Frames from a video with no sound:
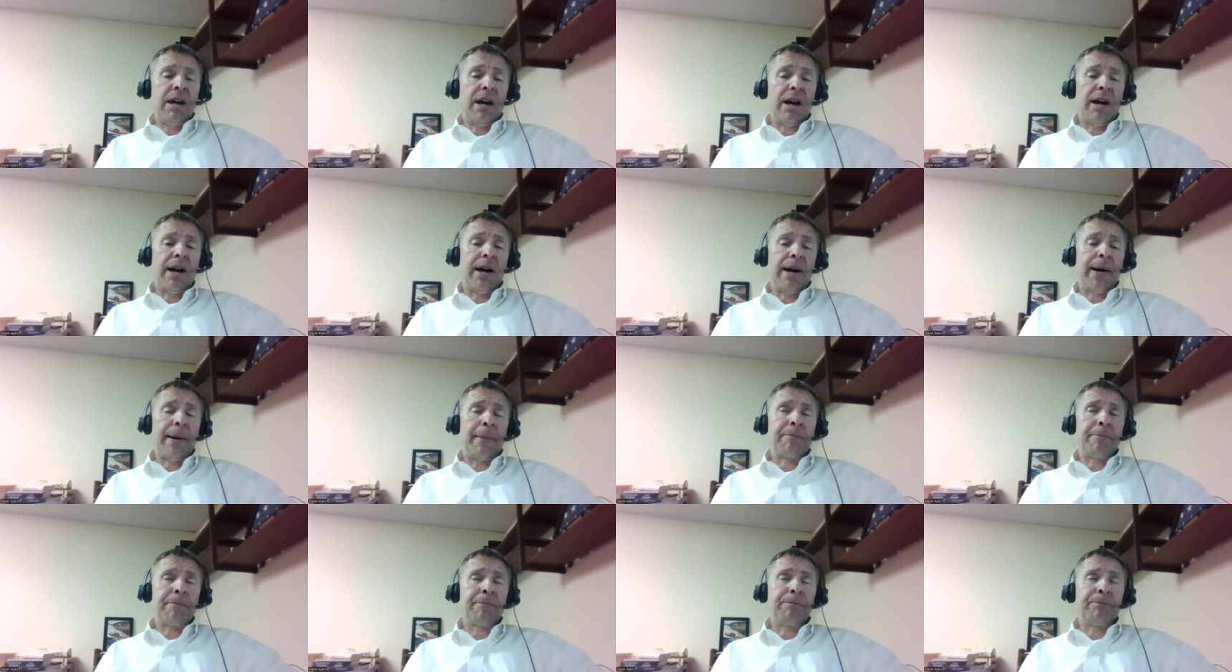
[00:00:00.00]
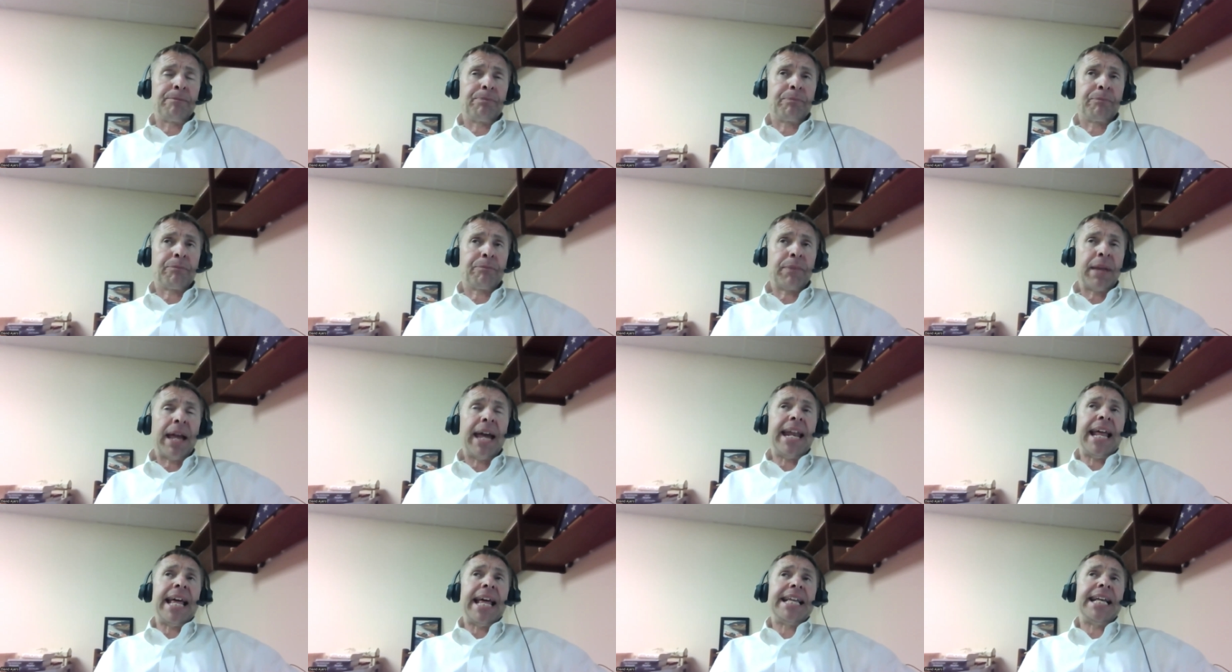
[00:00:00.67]
Um
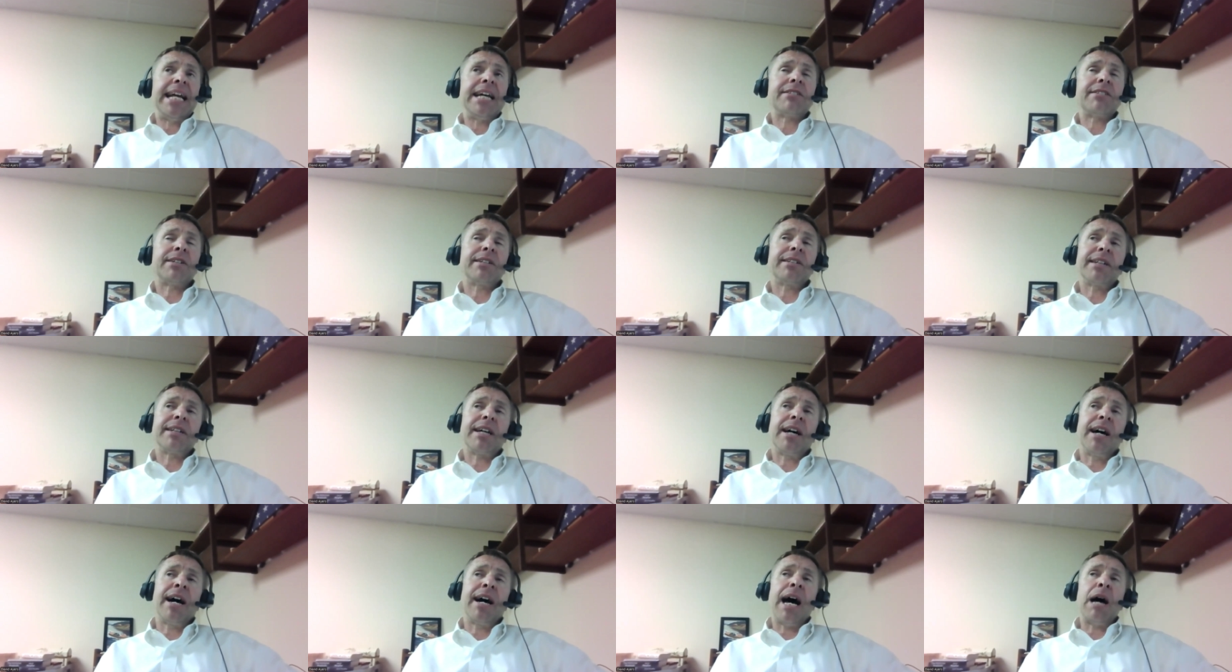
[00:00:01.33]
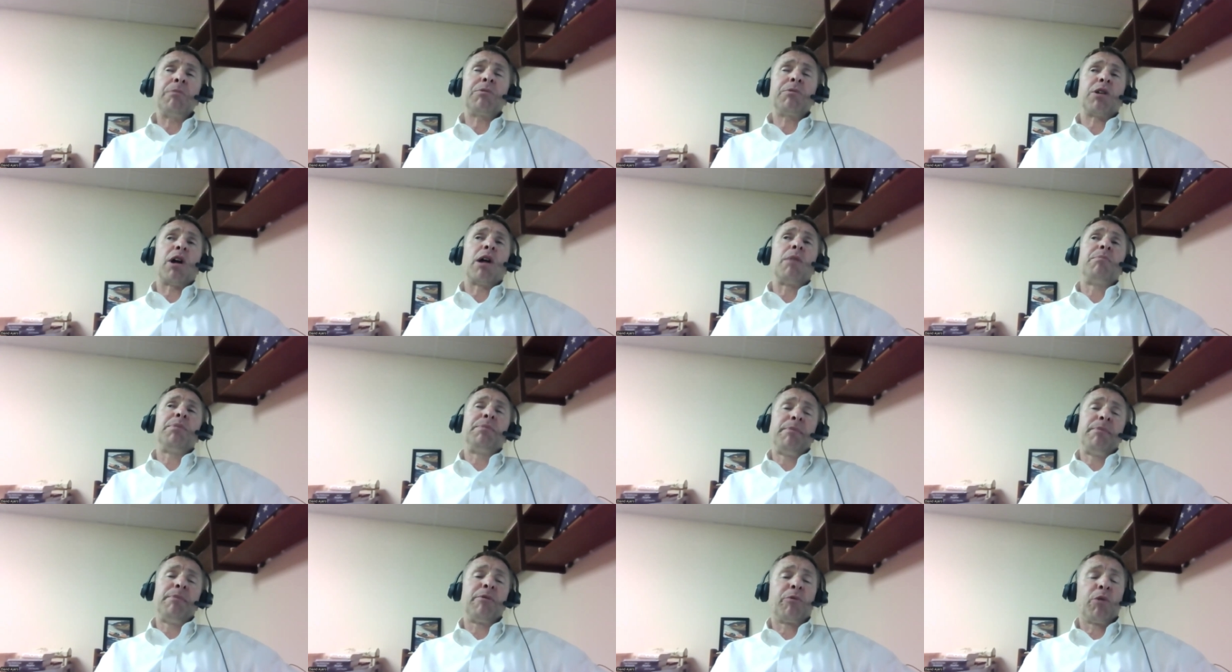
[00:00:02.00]
and I guess I'm sorry,
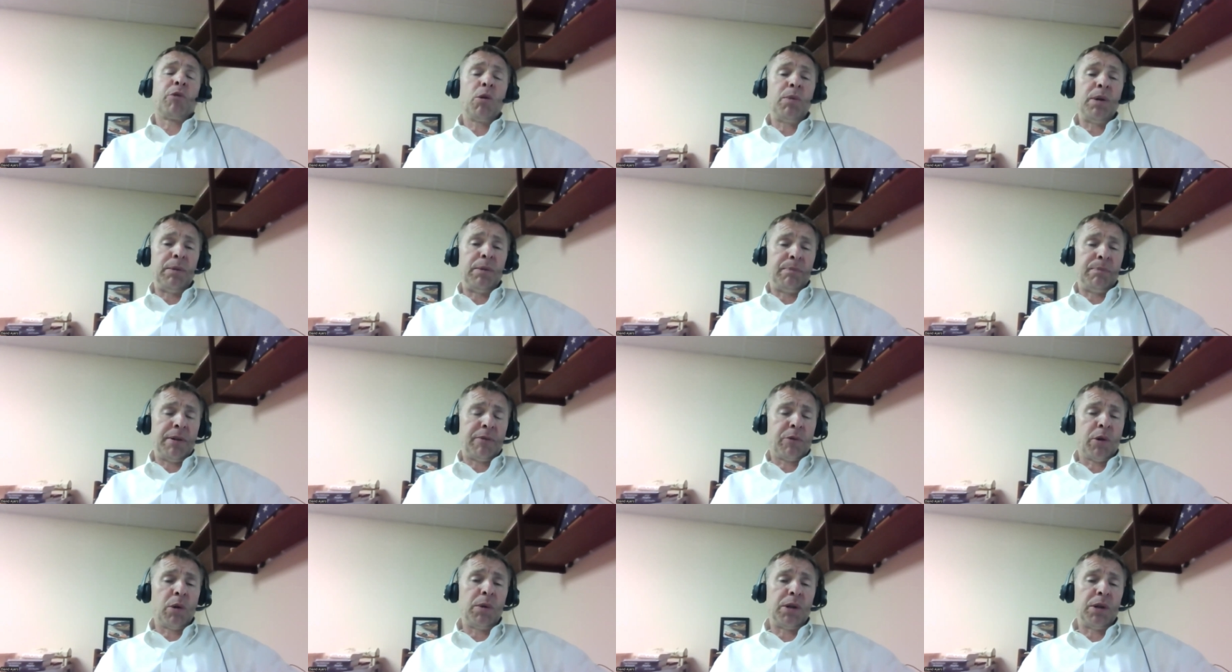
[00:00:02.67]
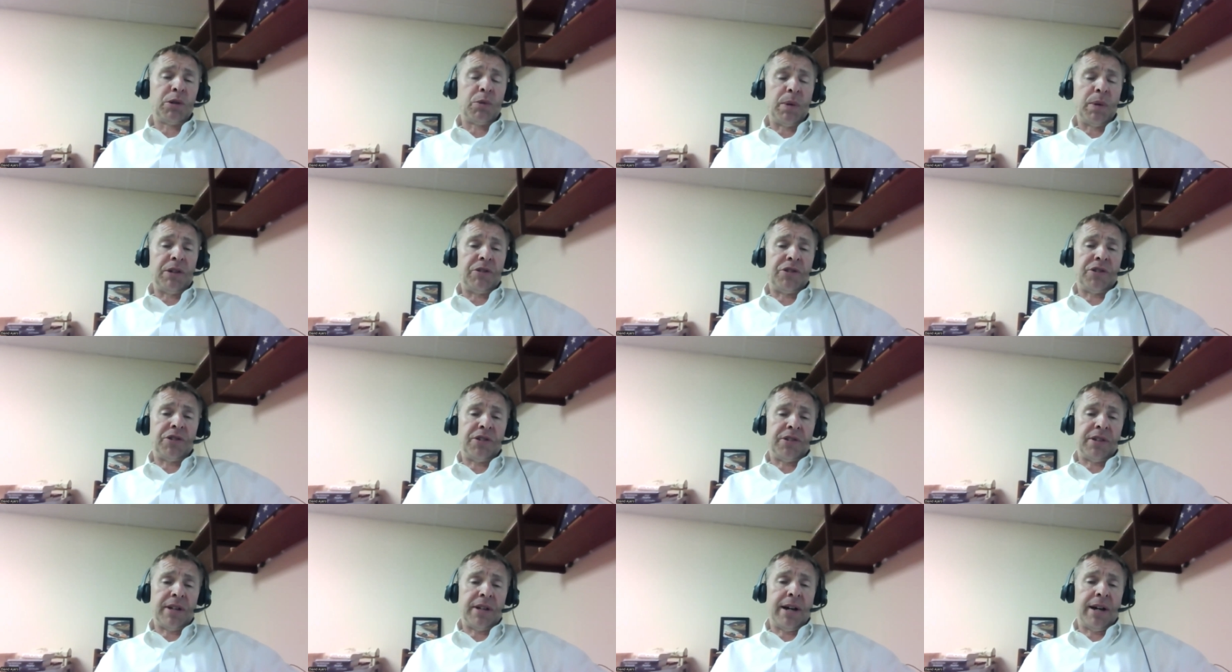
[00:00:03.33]
before we
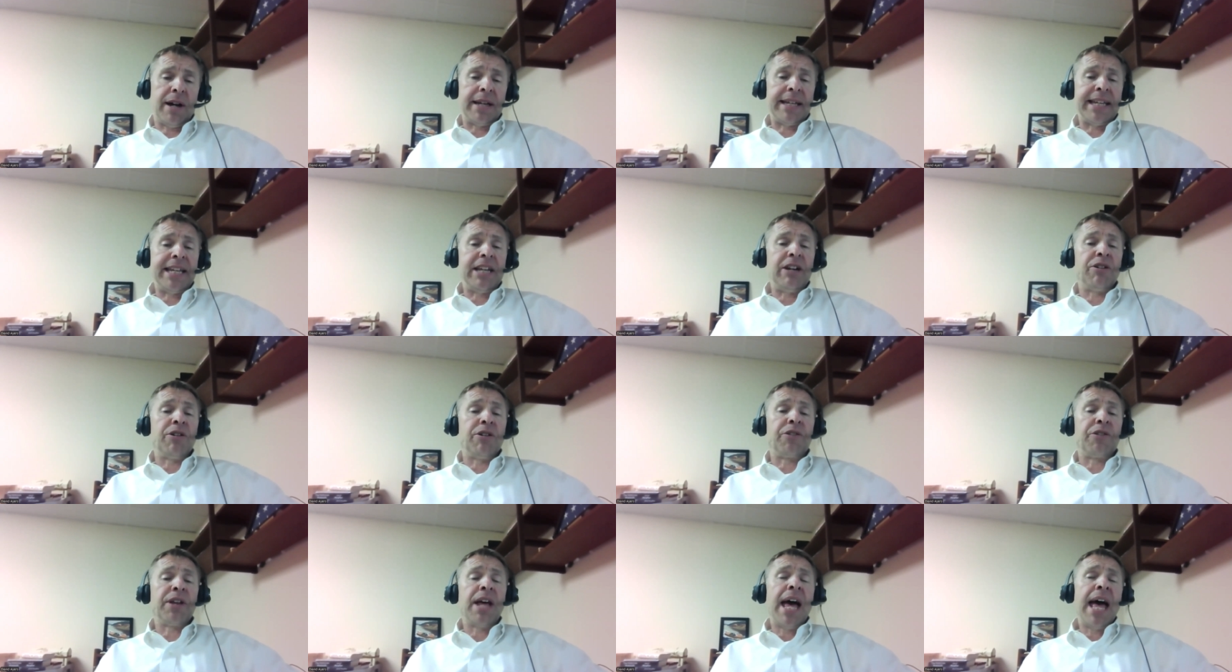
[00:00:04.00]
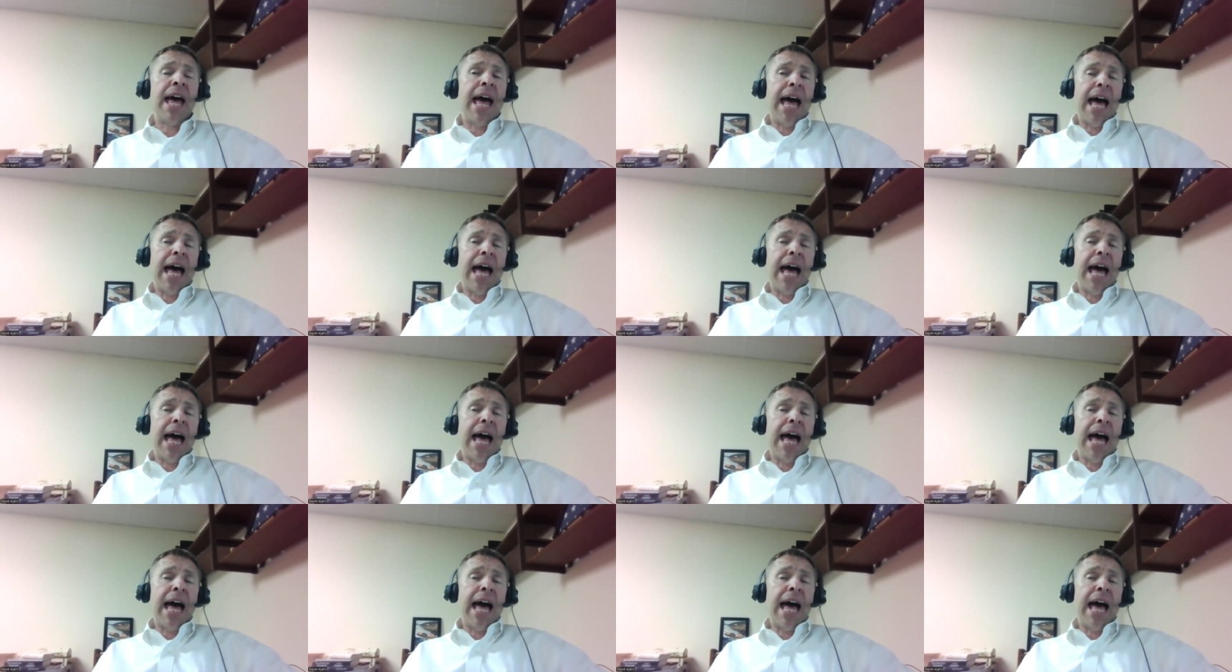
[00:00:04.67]
switch gears,